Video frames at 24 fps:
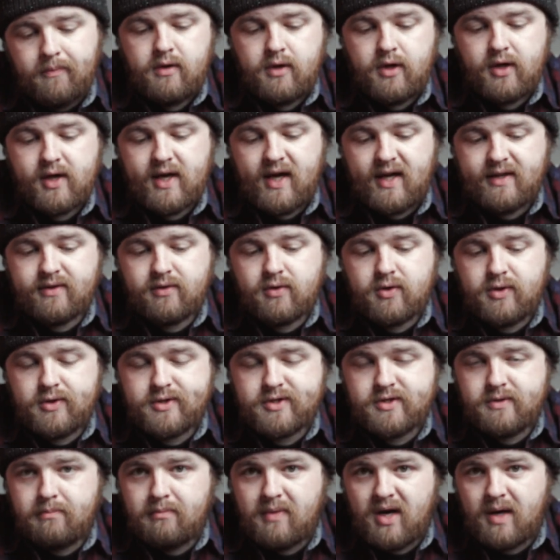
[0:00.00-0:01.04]
You can
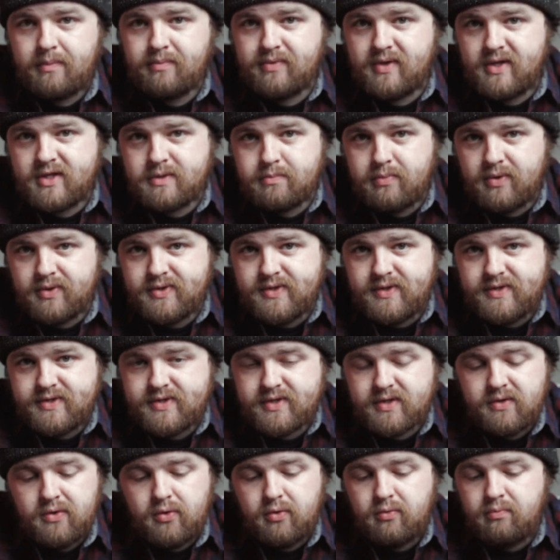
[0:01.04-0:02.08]
custom map this button
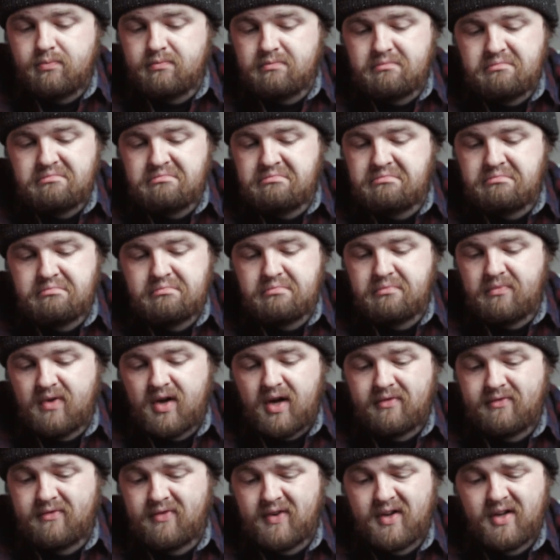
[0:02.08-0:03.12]
to, I
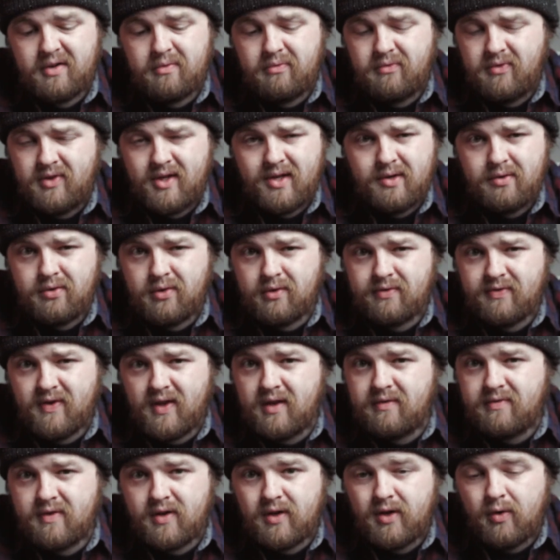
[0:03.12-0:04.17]
think, near enough
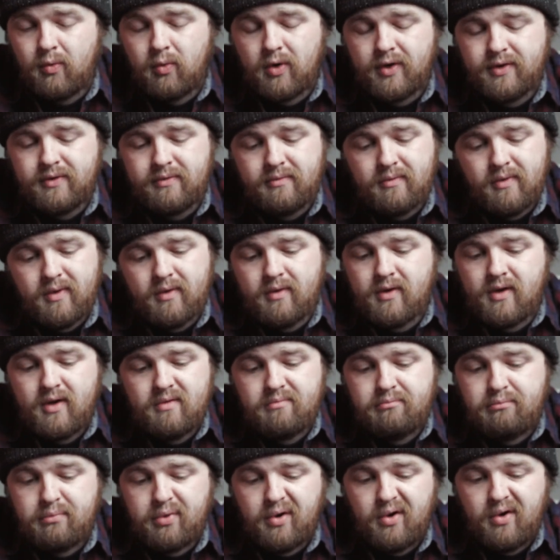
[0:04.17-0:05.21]
anything you want,
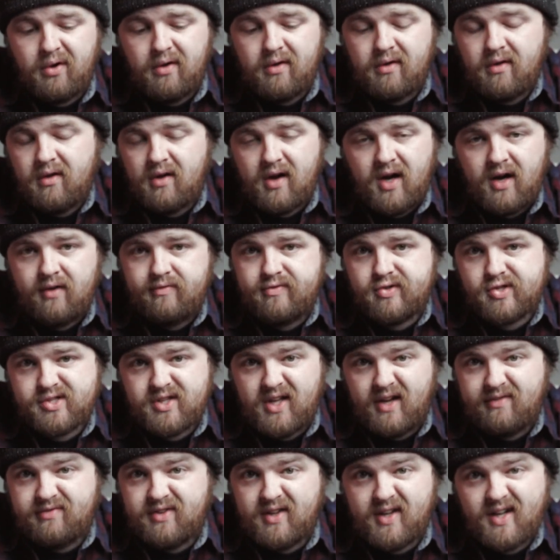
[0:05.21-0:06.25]
but I've just
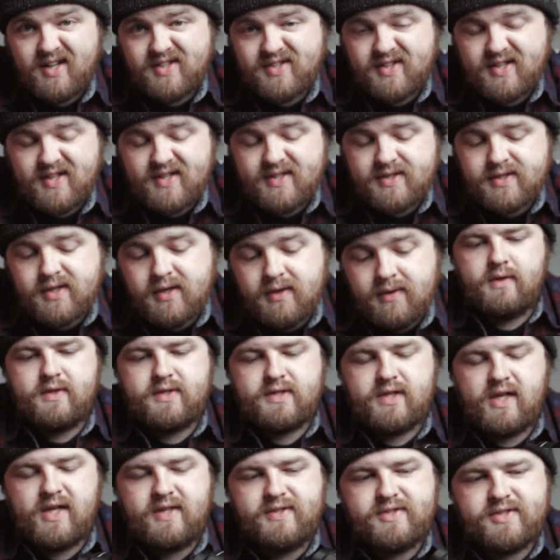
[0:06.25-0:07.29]
left it as it is.
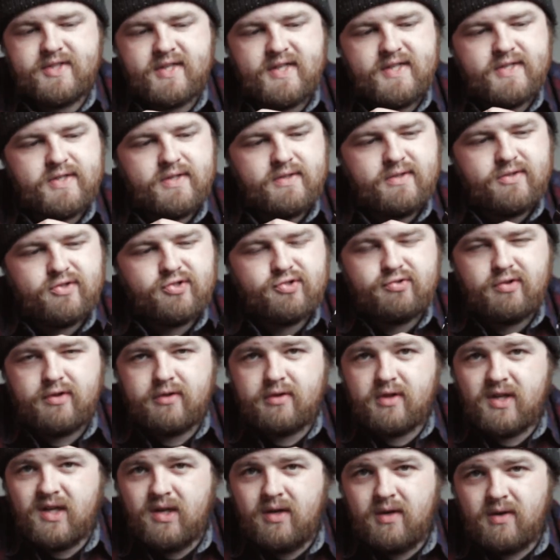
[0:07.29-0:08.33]
This lens isn't
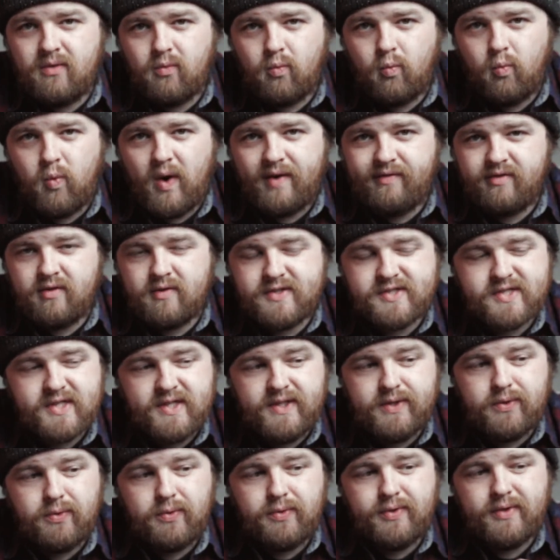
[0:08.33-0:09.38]
strictly weather
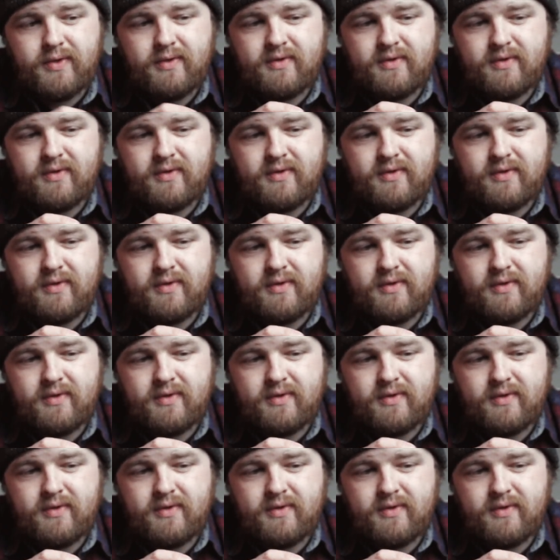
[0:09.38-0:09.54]
sealed.